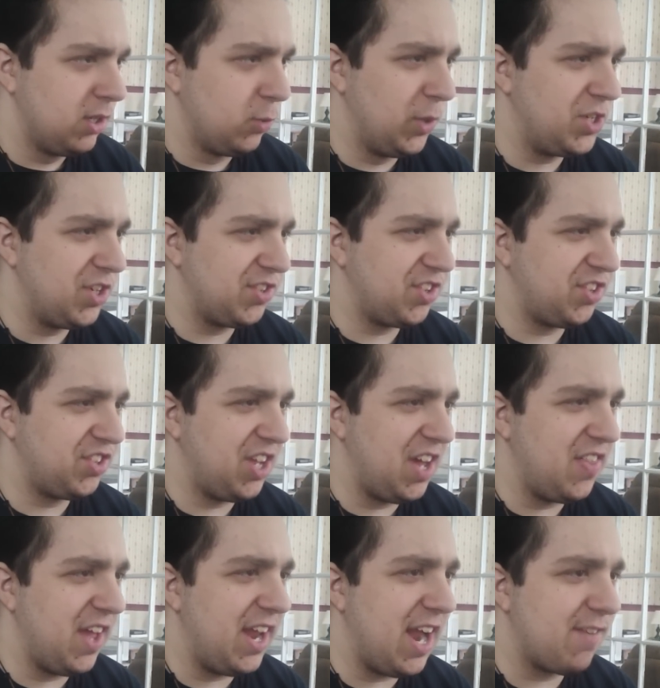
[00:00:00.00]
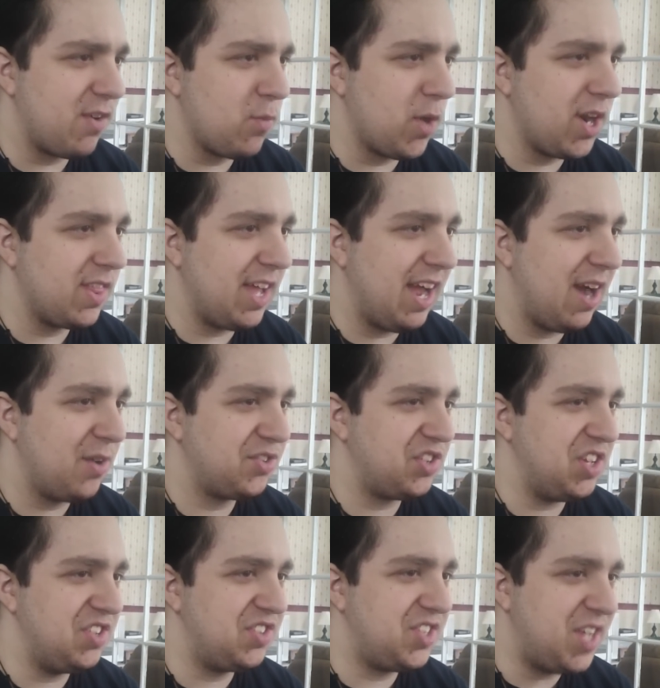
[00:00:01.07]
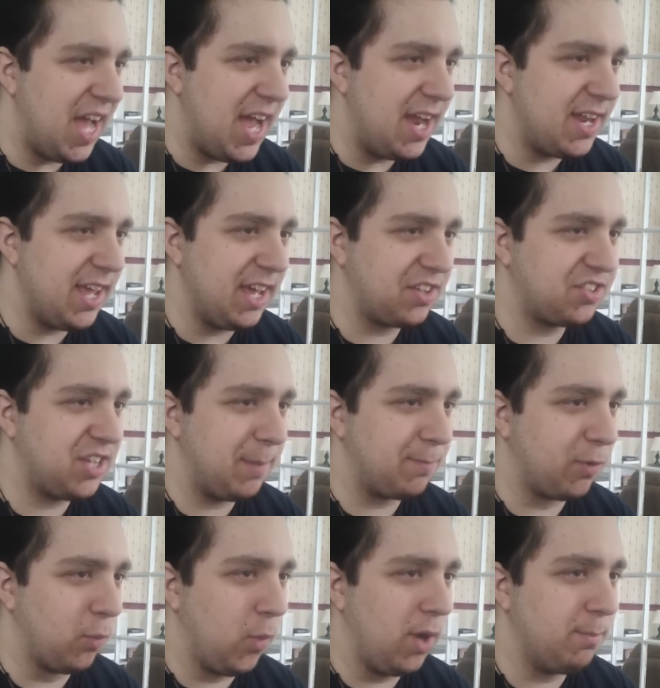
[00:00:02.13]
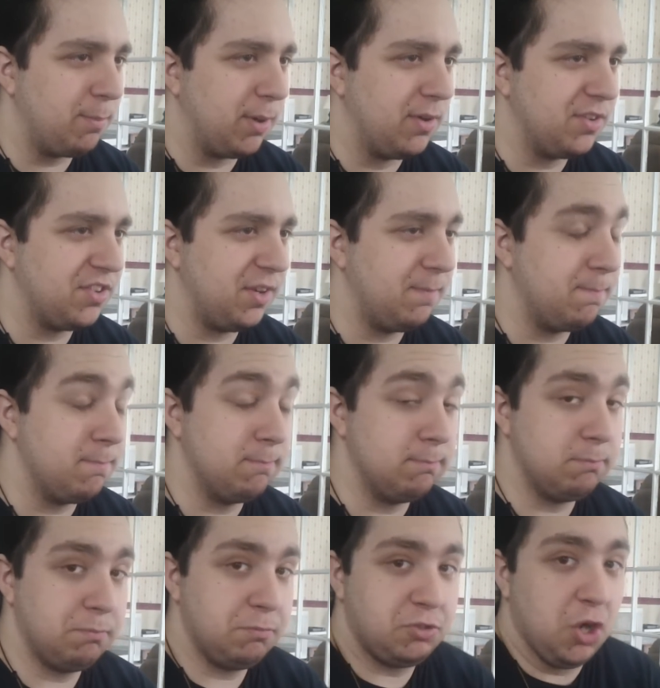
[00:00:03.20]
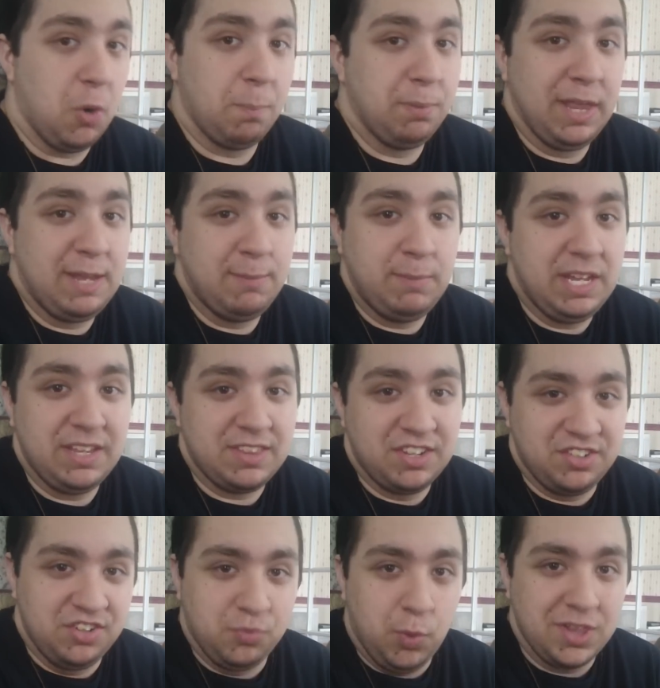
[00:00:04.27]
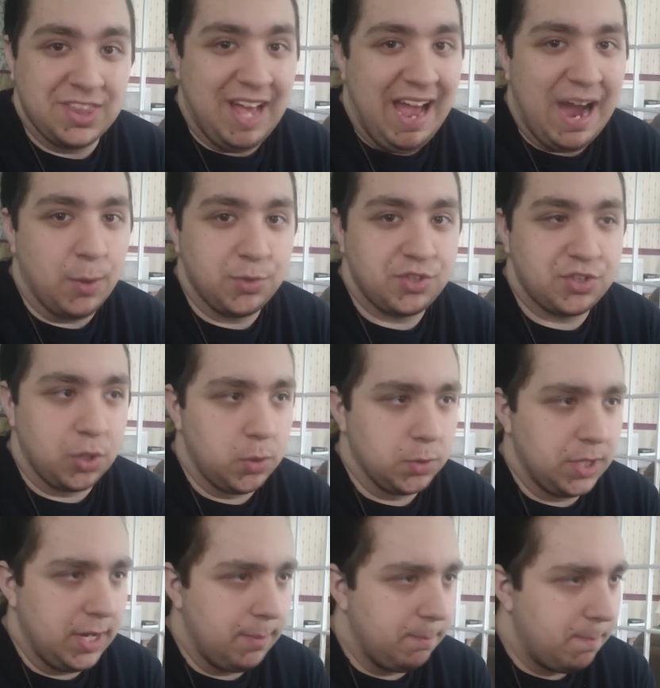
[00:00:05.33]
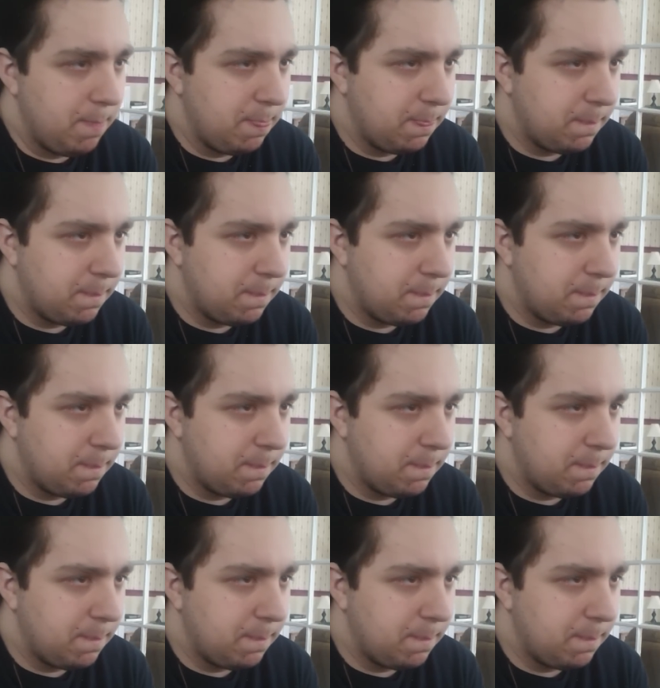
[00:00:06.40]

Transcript: which is to say that everyone in the house is dead except for one person. Don't blame me, this is what the house told him.